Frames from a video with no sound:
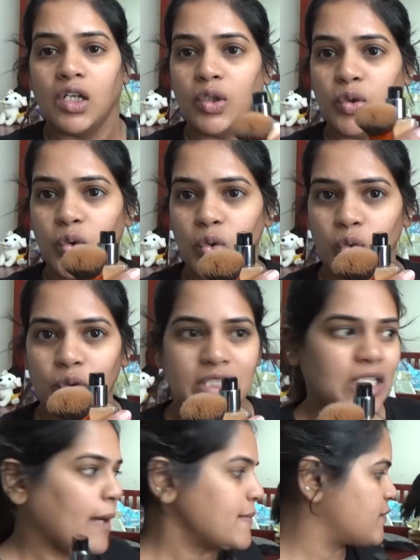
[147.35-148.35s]
Ooh,
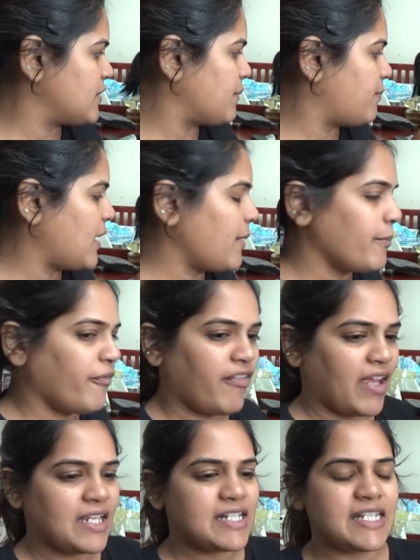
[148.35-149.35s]
it comes with a pump.
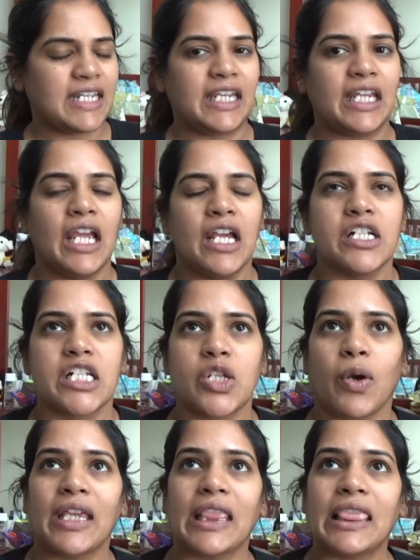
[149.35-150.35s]
Fancy.
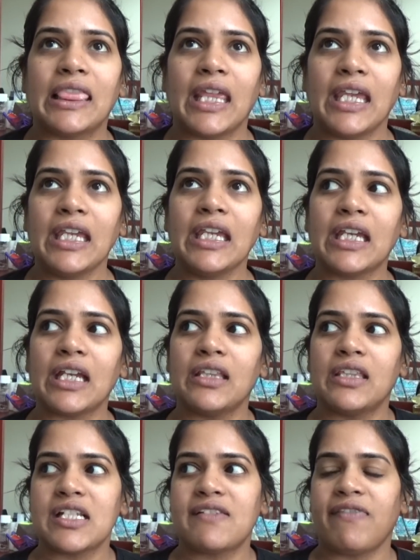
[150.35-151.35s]
So I think
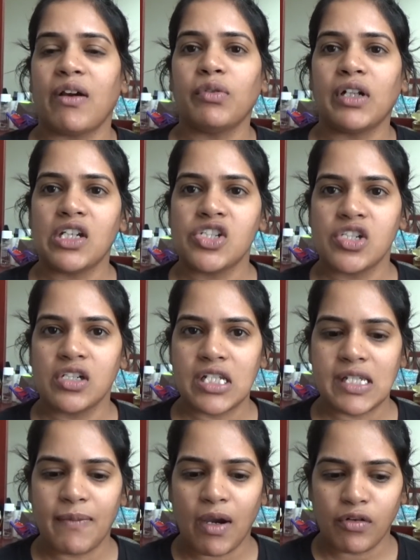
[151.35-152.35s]
this foundation
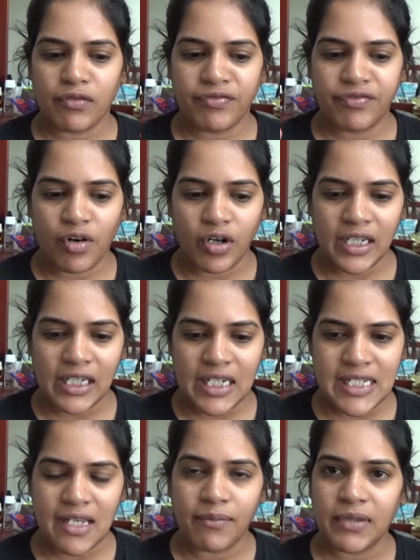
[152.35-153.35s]
is about
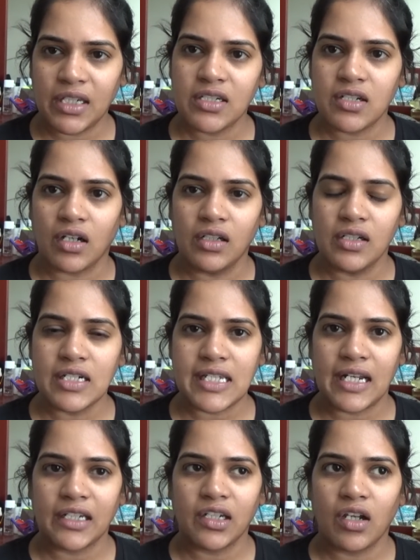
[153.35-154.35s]
$40 something,
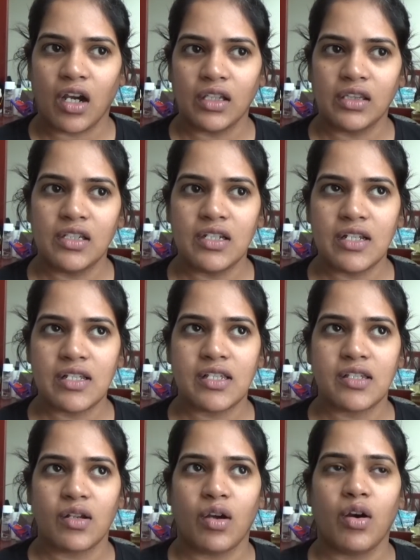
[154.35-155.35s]
and I got
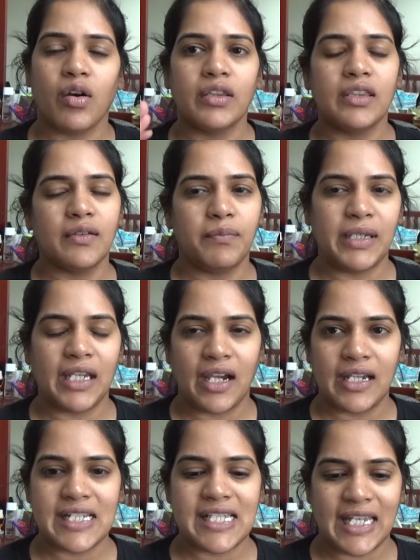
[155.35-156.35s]
this on the
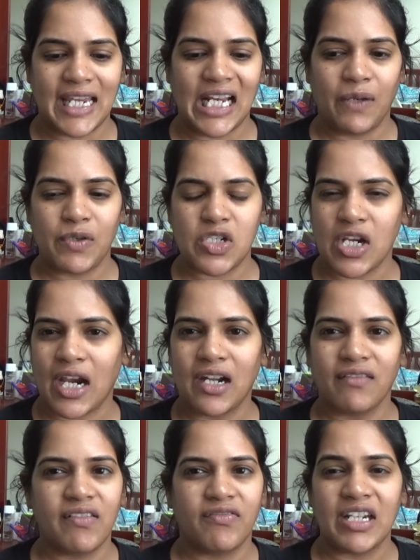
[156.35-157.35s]
BI sale, which
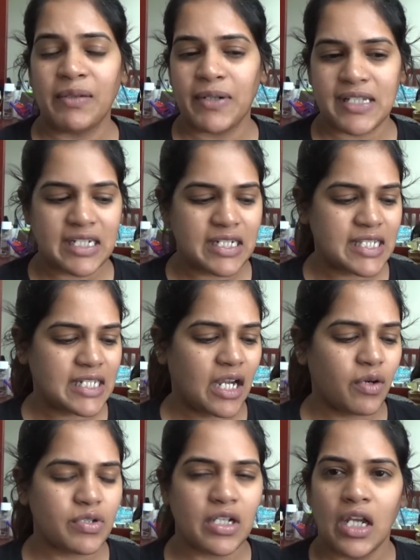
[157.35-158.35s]
had a 15%
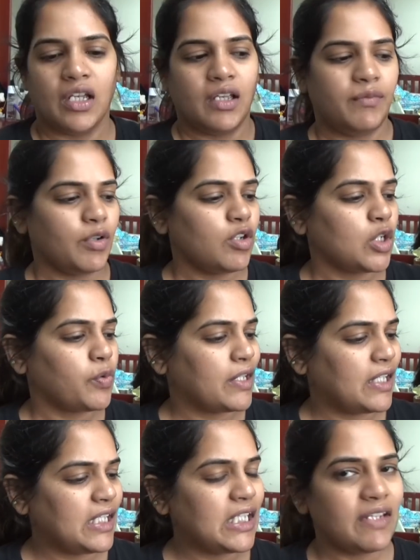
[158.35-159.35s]
discount. I'm going to
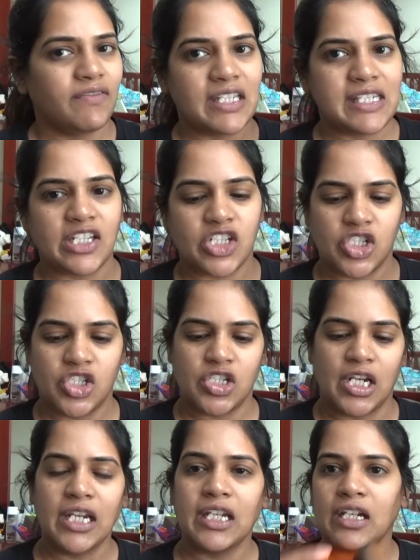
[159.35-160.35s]
quickly give this a
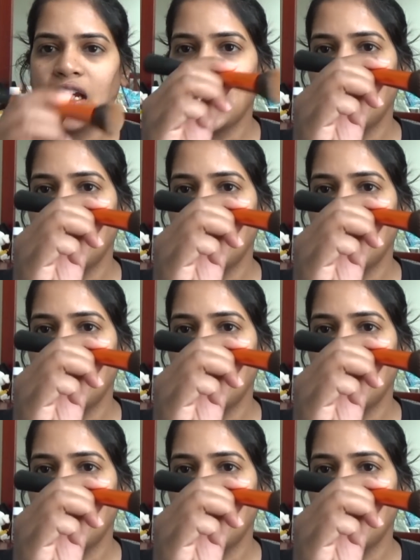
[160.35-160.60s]
shake.